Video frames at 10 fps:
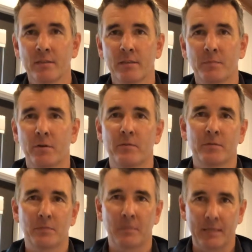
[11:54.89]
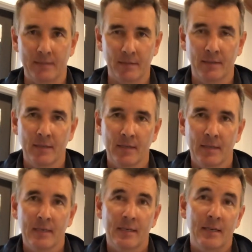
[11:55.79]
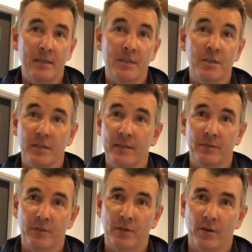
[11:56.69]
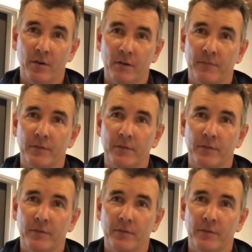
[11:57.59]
to the point where it's pleasant and that you can even turn it off.